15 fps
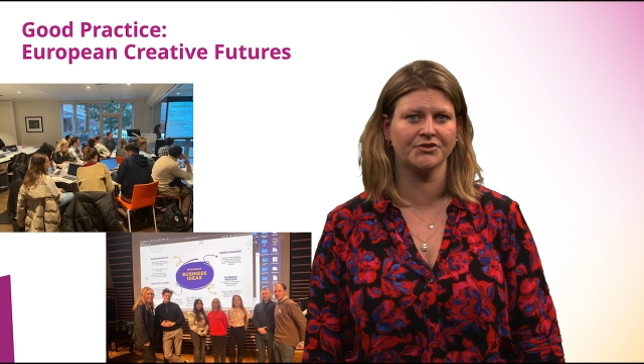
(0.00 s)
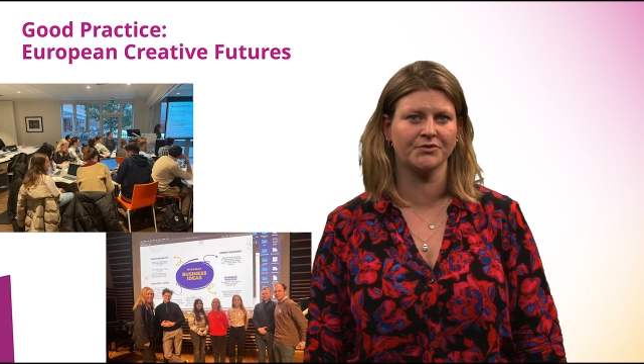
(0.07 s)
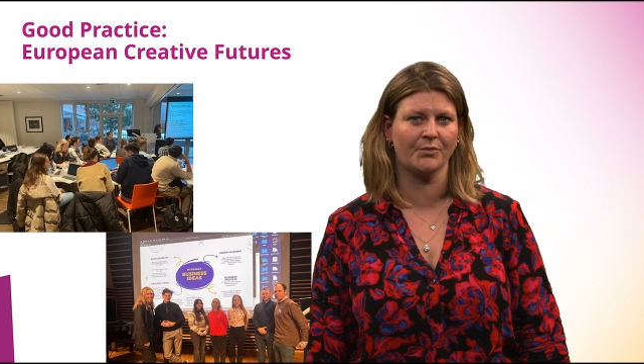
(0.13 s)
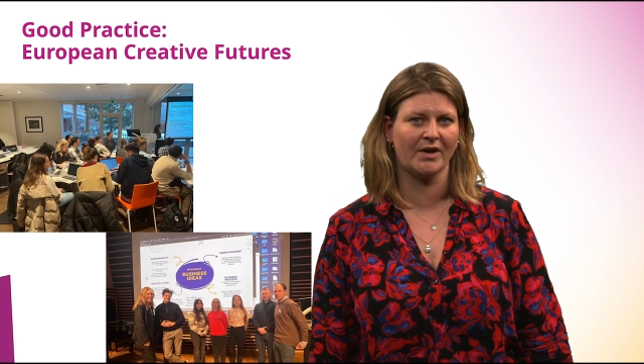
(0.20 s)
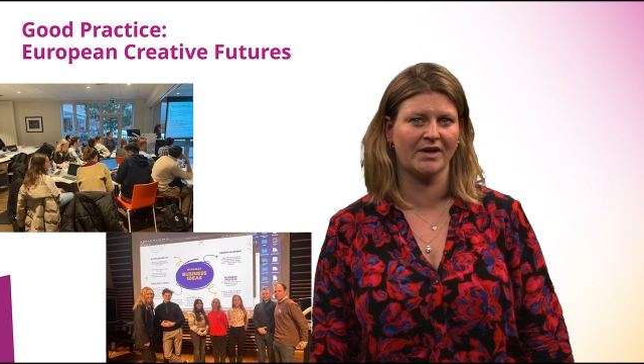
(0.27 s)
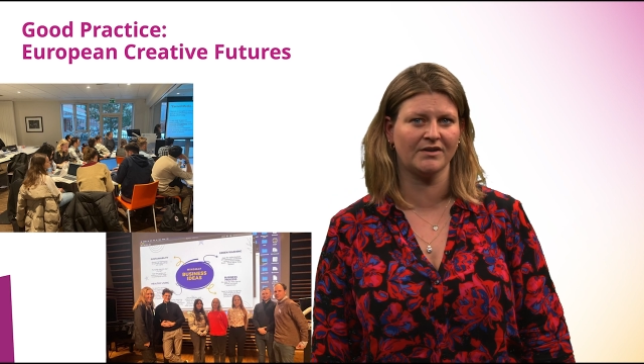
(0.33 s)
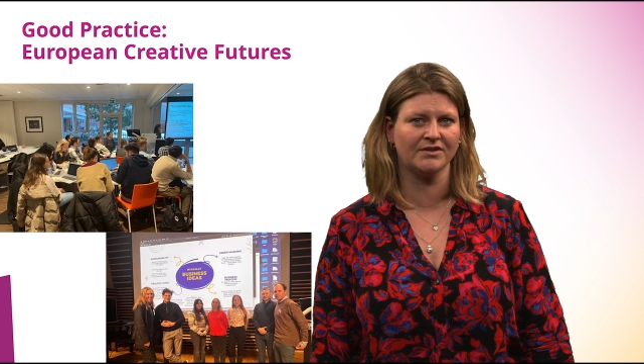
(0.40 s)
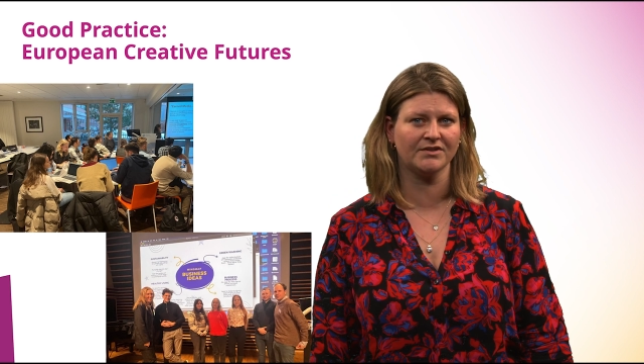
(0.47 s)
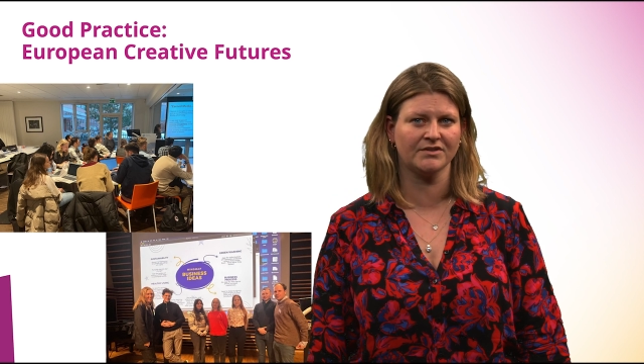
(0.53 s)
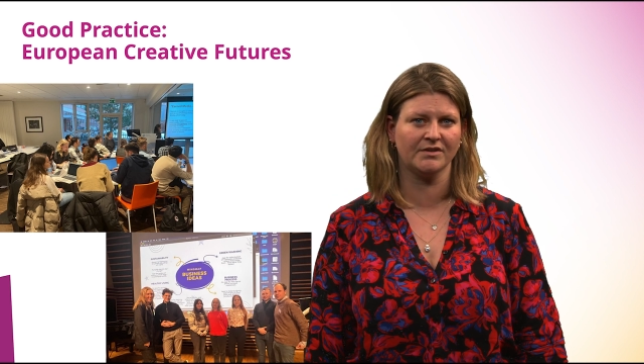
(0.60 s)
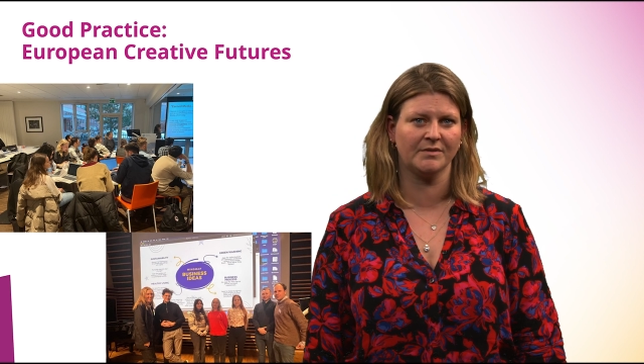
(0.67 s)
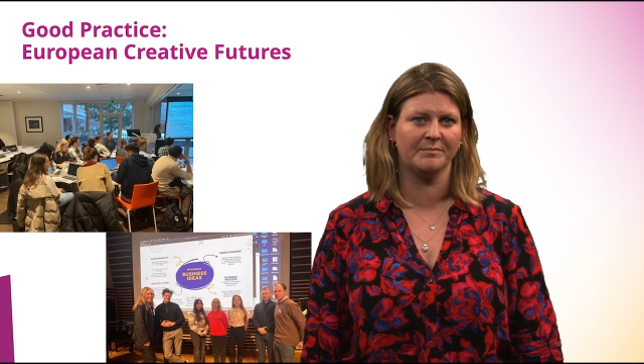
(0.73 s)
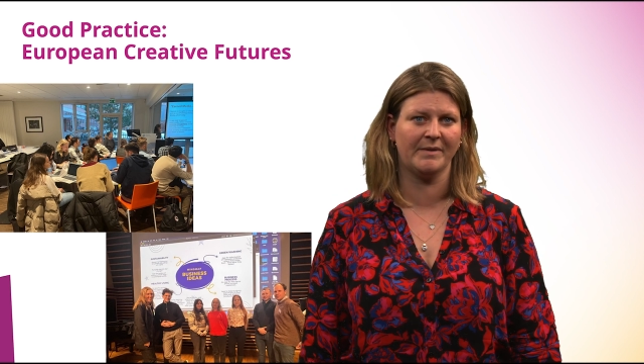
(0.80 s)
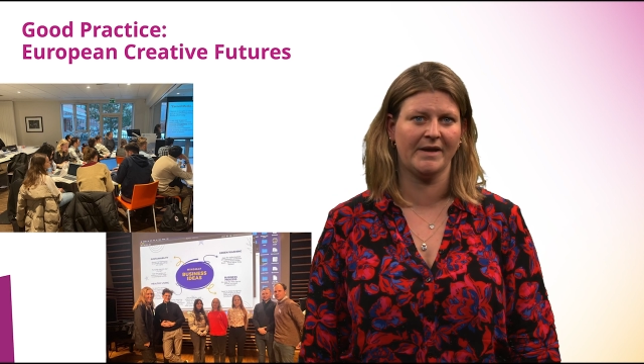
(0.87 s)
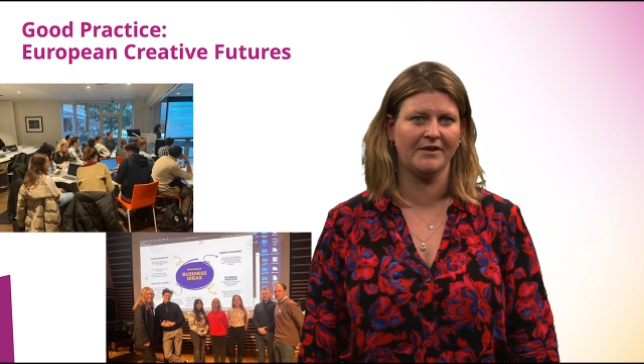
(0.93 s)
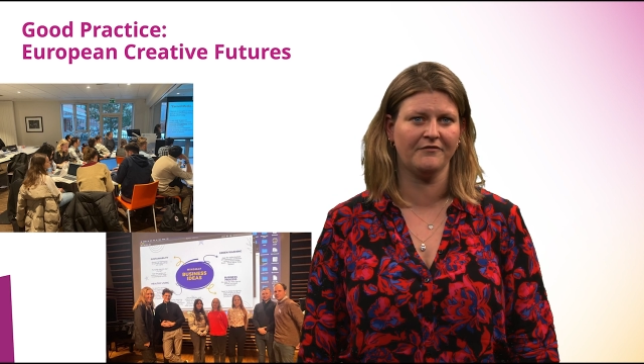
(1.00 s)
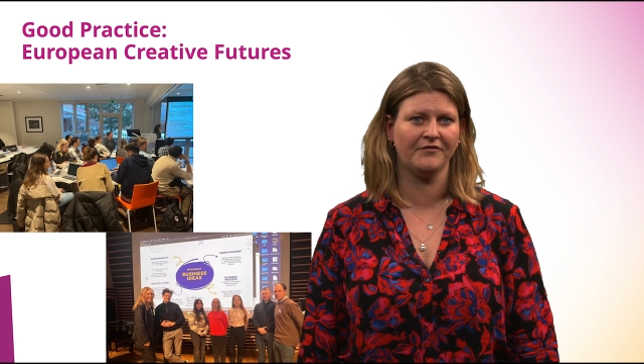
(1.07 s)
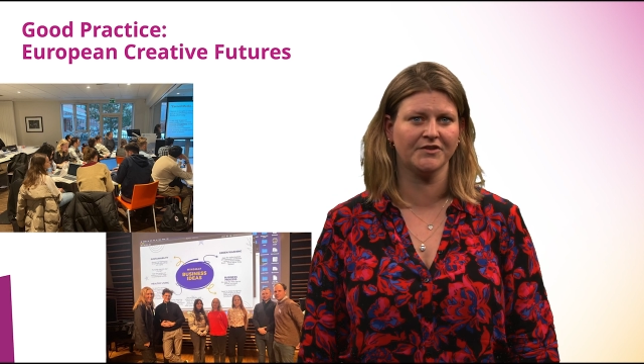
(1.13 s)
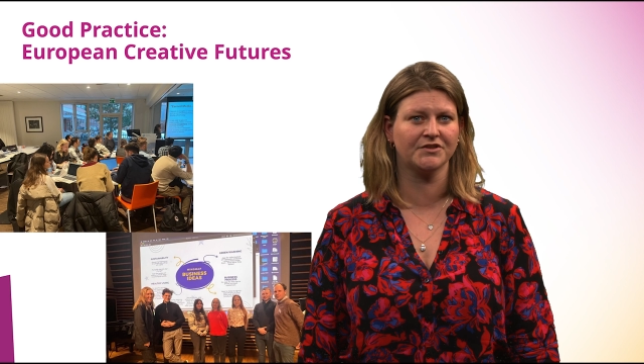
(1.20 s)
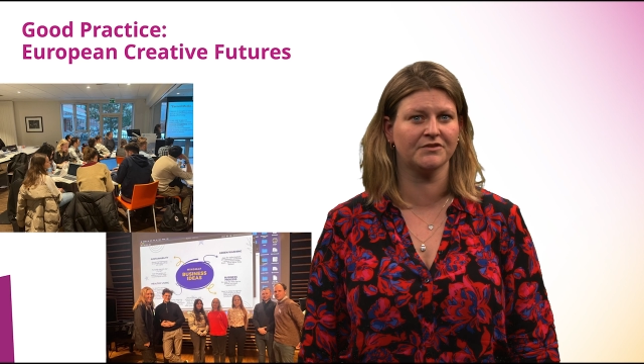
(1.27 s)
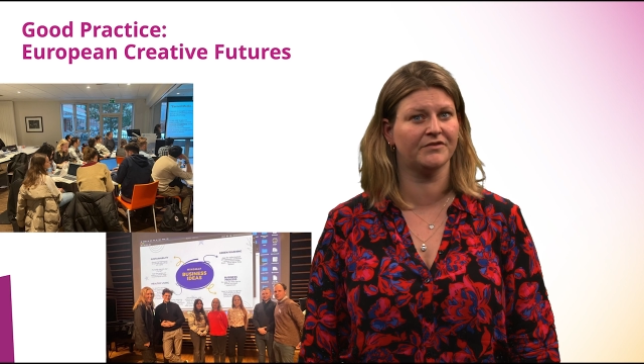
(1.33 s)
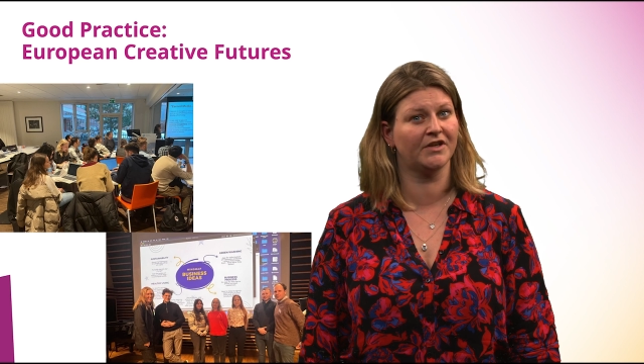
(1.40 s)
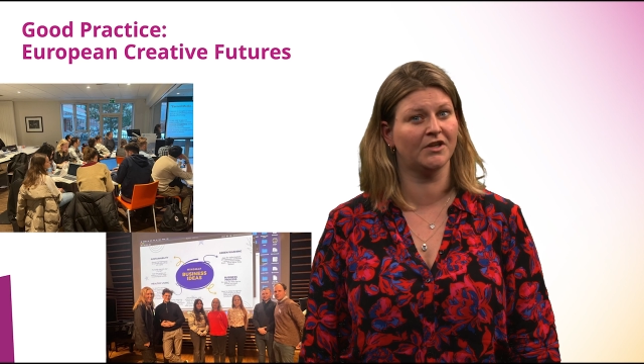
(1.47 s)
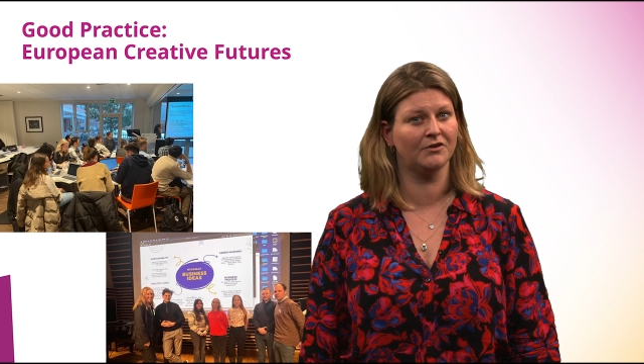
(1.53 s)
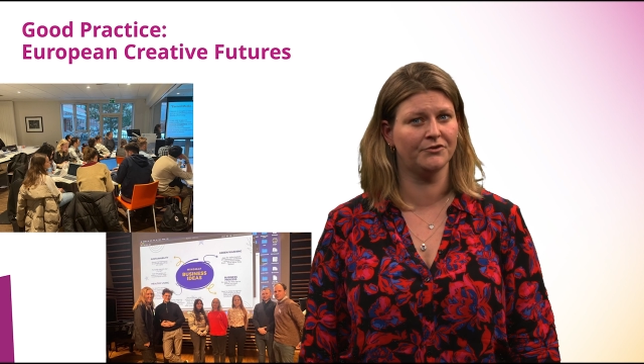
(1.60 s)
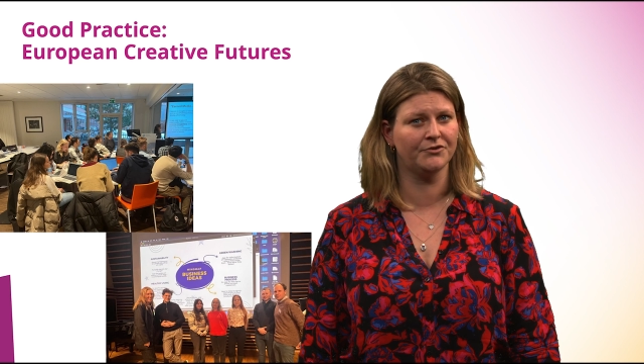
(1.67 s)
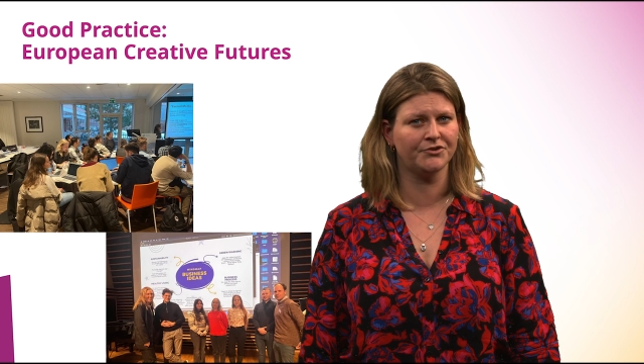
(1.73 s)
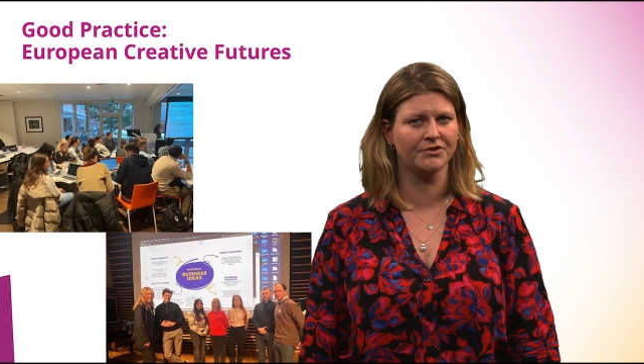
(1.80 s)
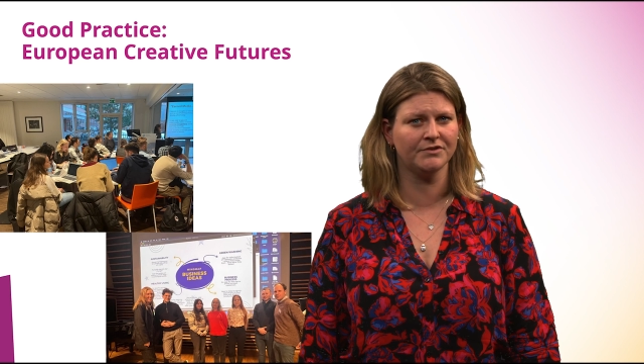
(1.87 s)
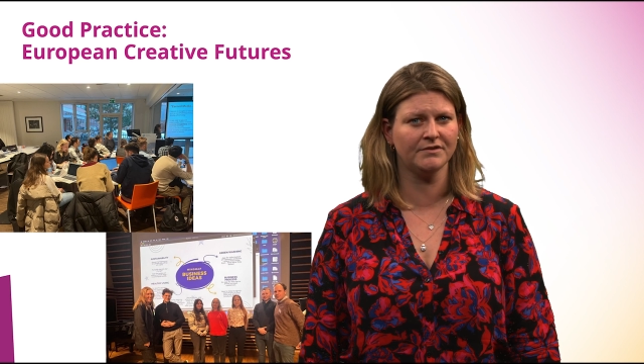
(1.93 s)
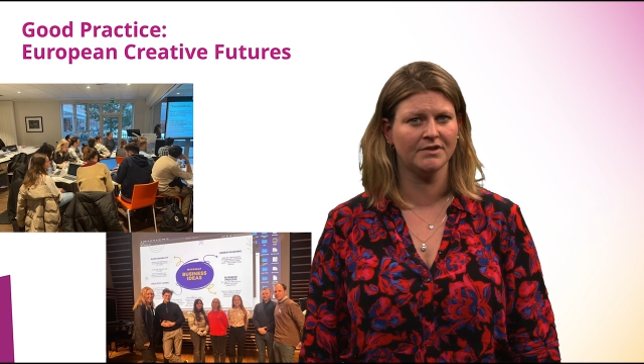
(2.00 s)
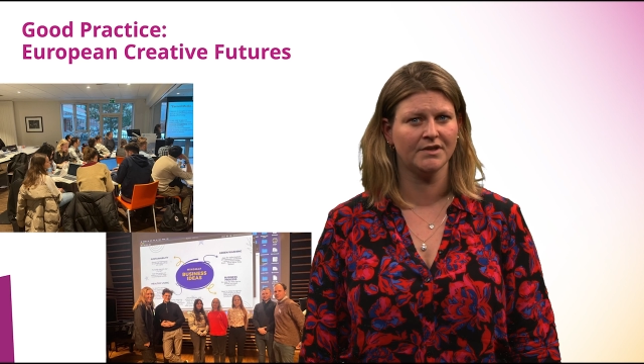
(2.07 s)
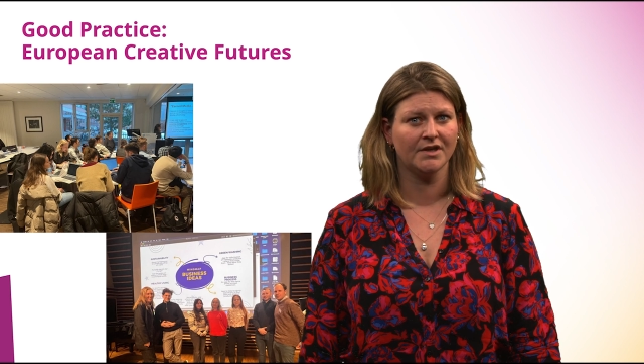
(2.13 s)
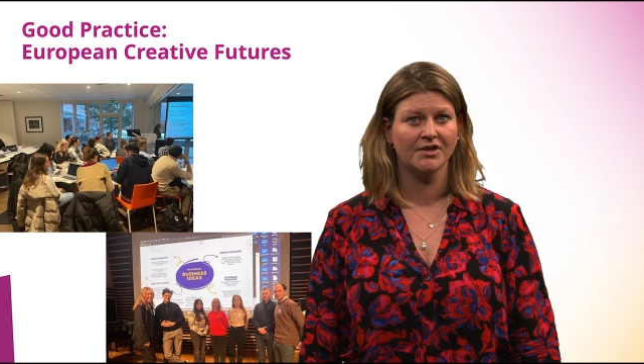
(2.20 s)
awareness on the benefits of inclusion,